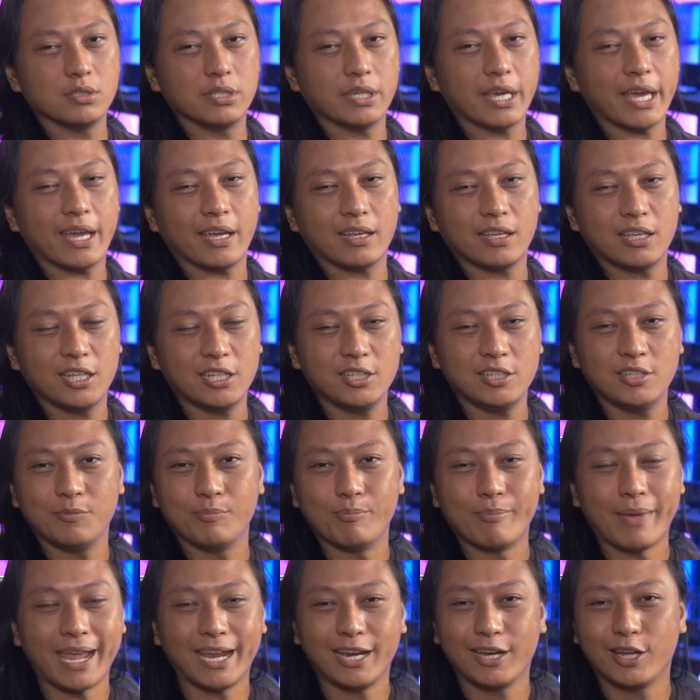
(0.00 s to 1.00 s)
yeah, he
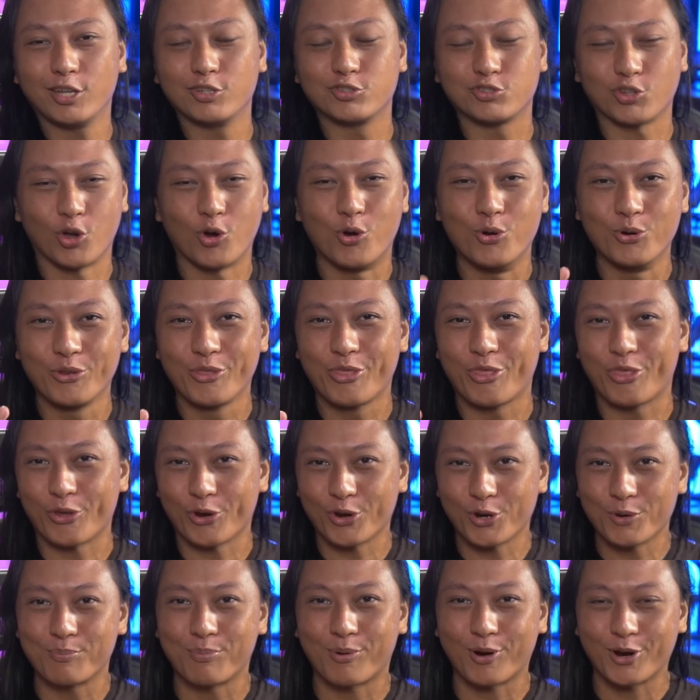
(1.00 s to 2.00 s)
made his own
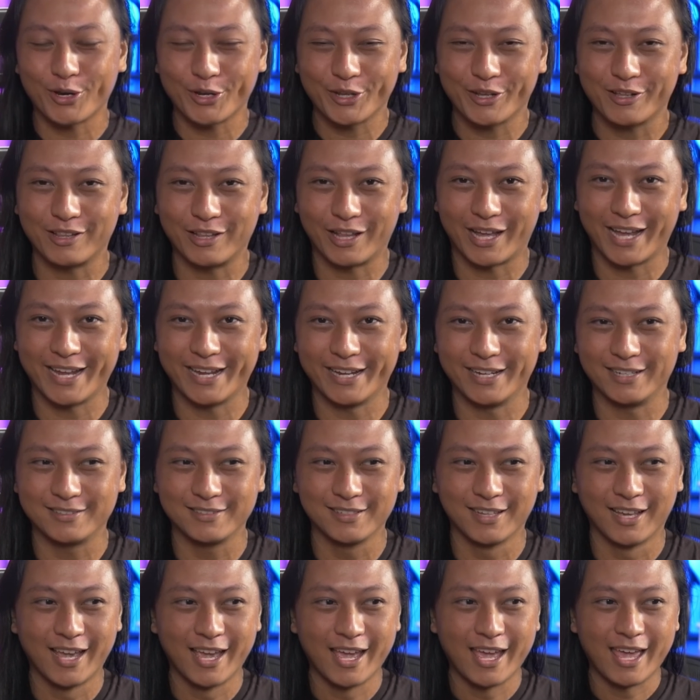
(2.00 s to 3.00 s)
third-party
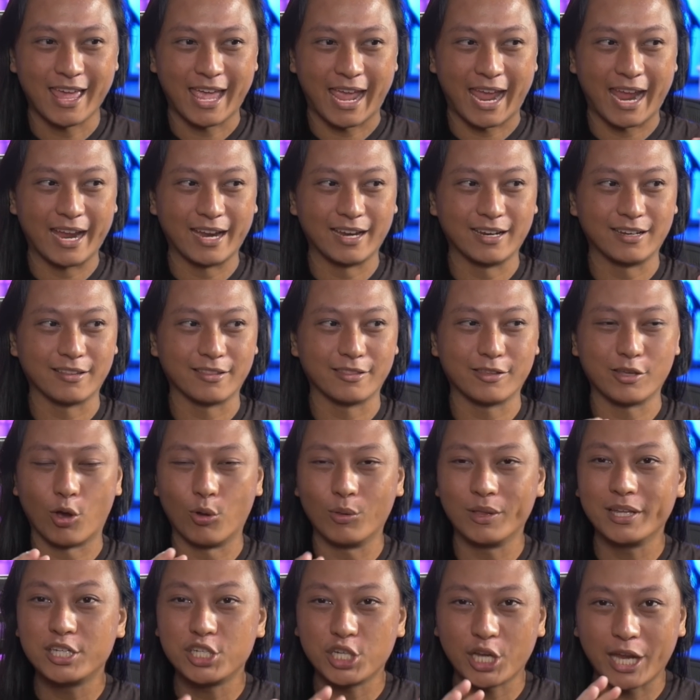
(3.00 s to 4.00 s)
client. And the
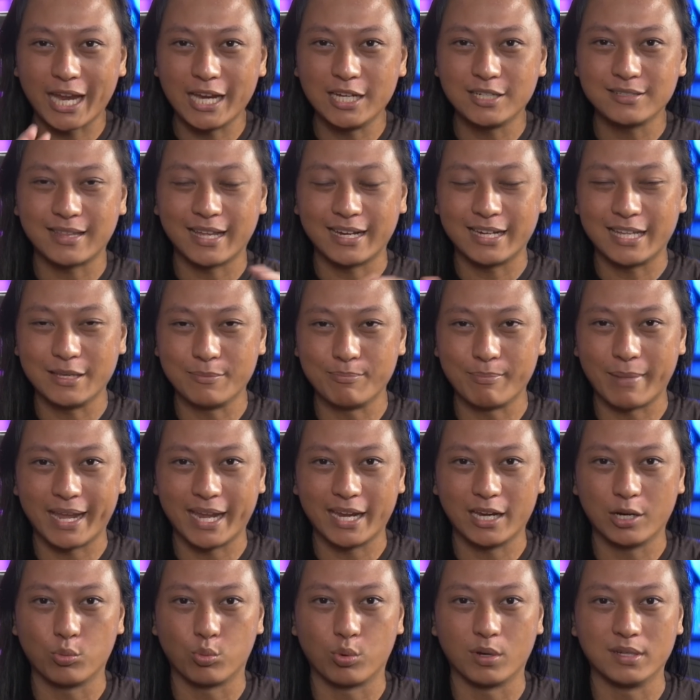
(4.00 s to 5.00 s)
only change that he
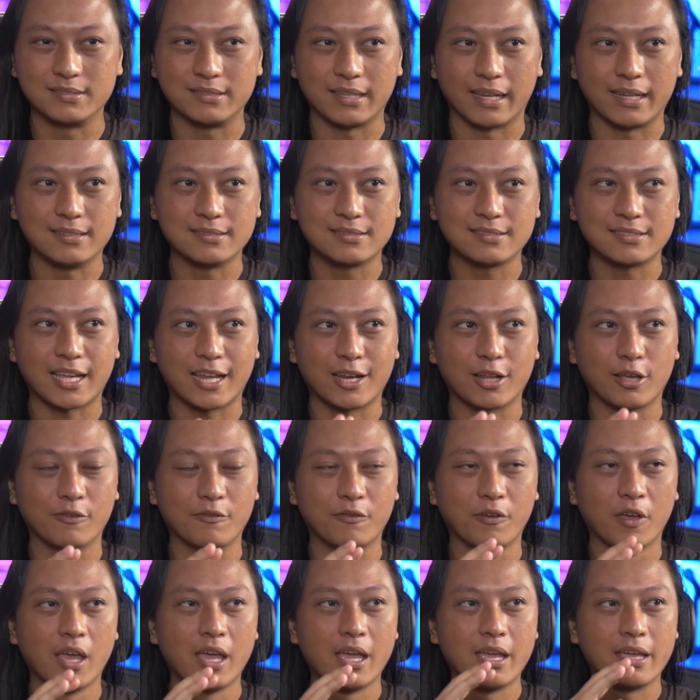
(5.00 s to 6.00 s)
made was instead
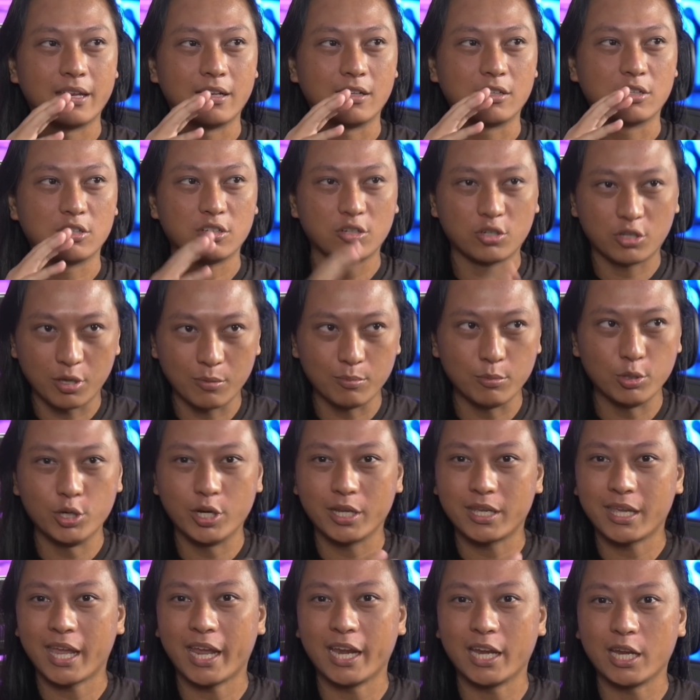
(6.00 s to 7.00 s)
of
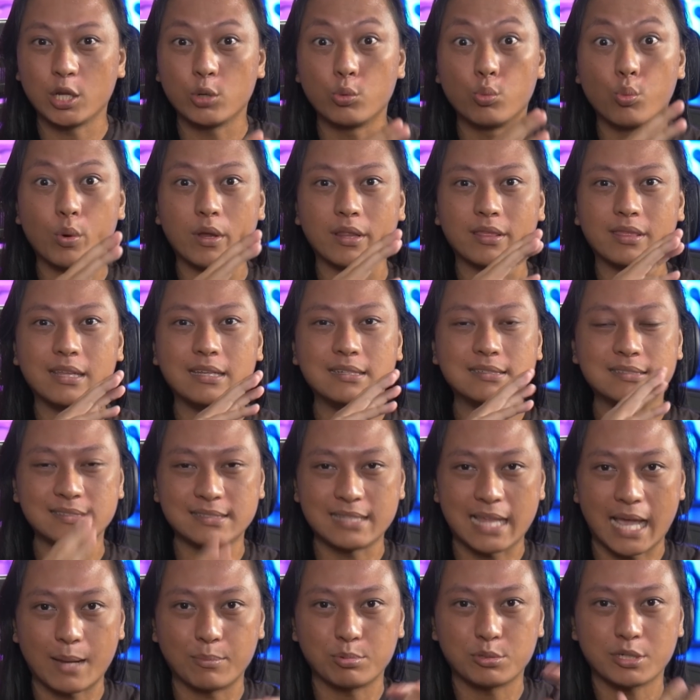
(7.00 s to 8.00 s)
communicating with the
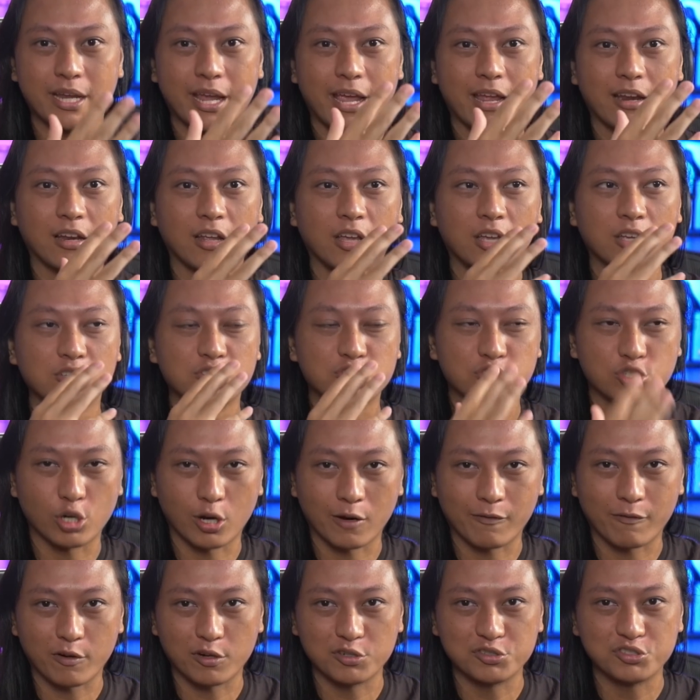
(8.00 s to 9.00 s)
Snapchat
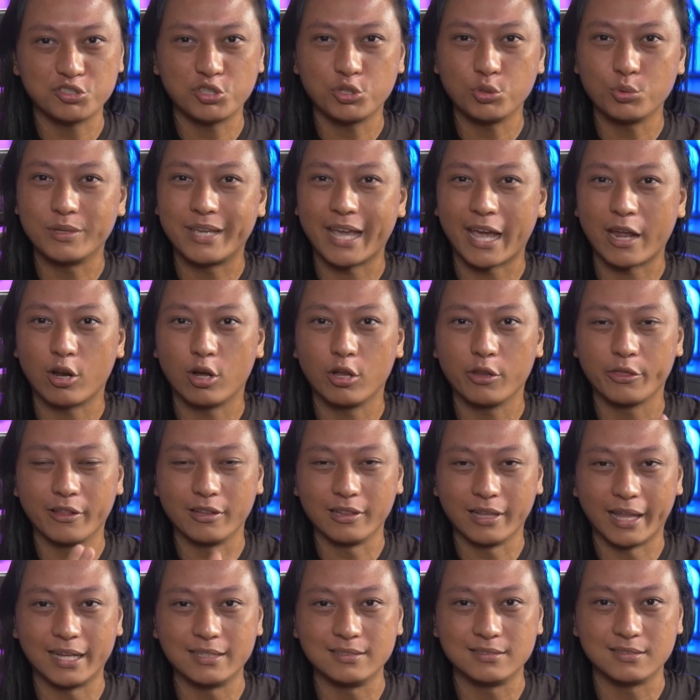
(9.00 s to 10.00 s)
servers to get all
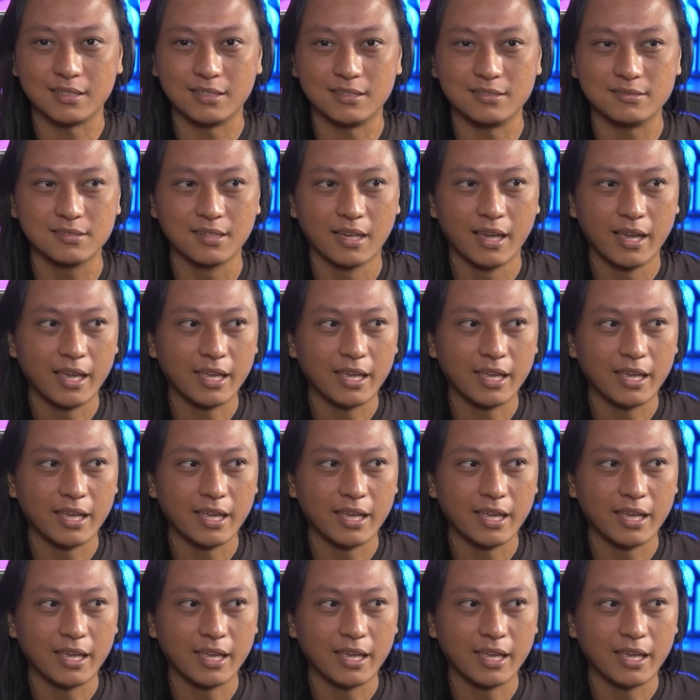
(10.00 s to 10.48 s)
the lenses,